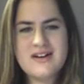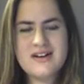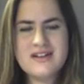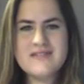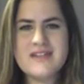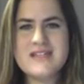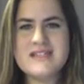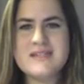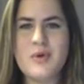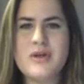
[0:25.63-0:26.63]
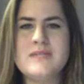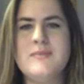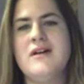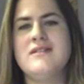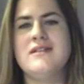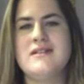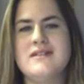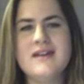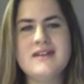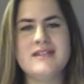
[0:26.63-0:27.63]
all of these sports balls at the
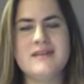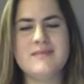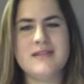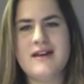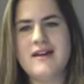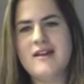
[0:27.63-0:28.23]
exact same time.